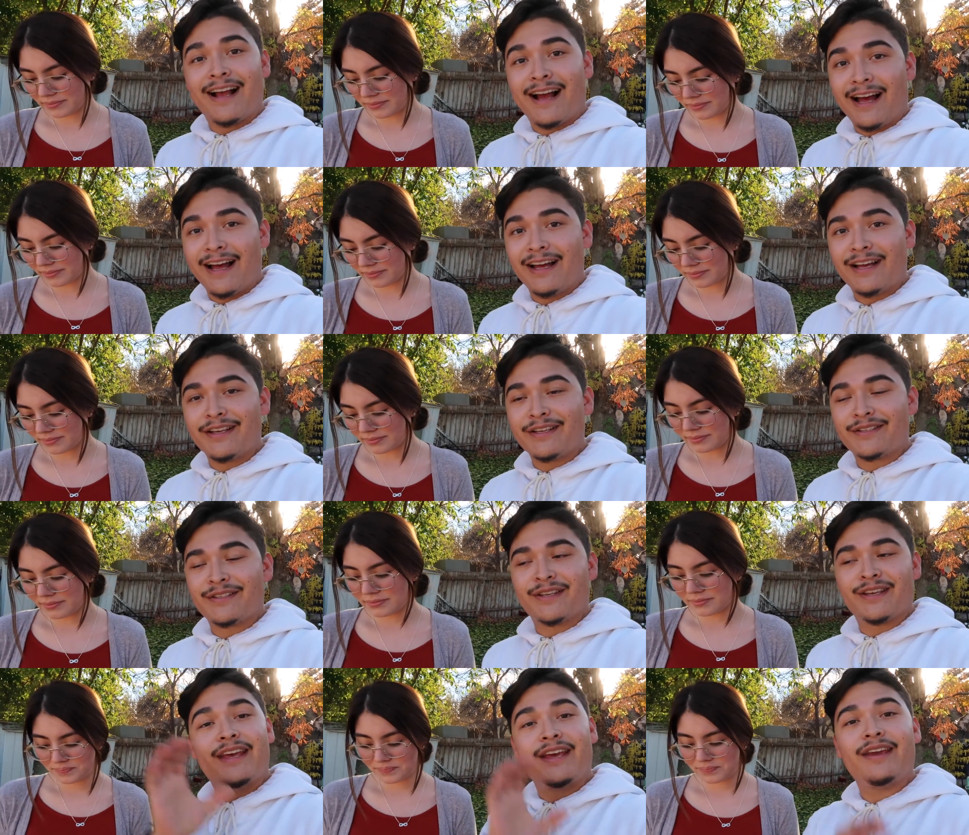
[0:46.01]
Speaker 1: guys,
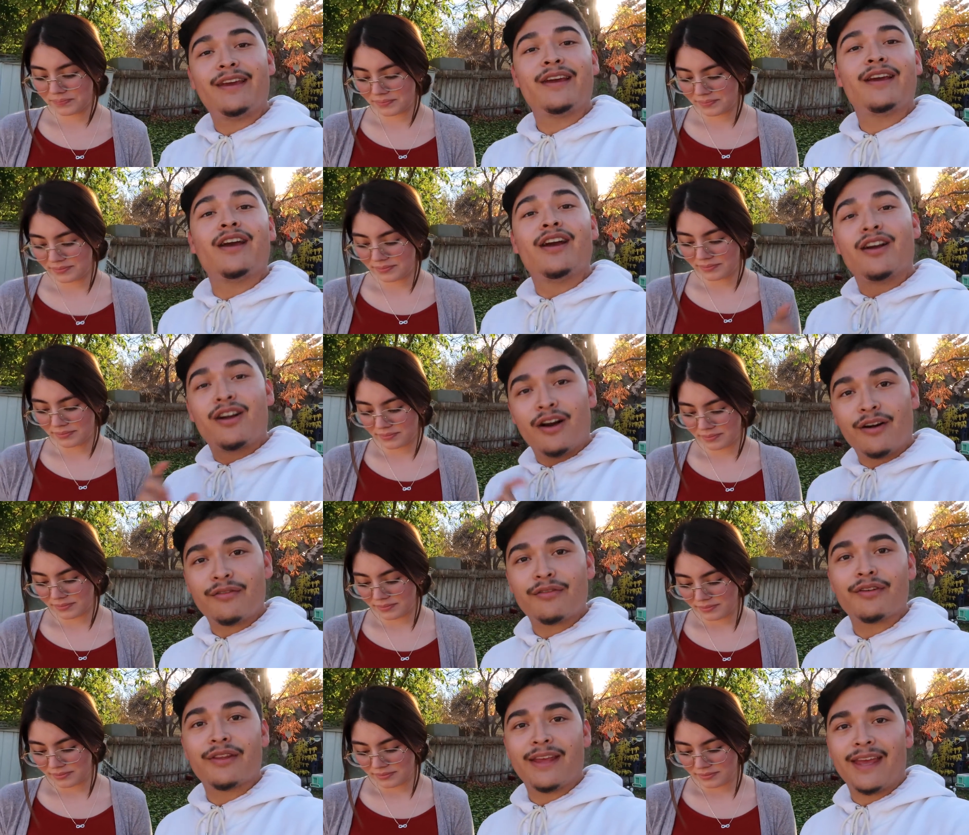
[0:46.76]
they
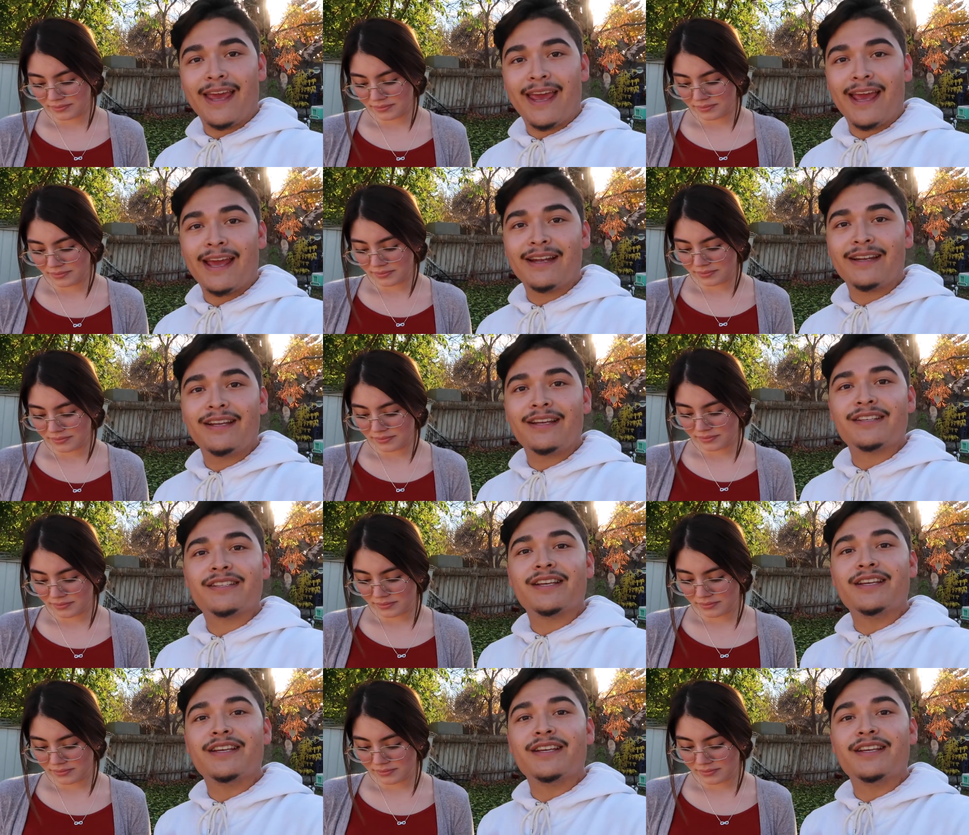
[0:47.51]
cover the candies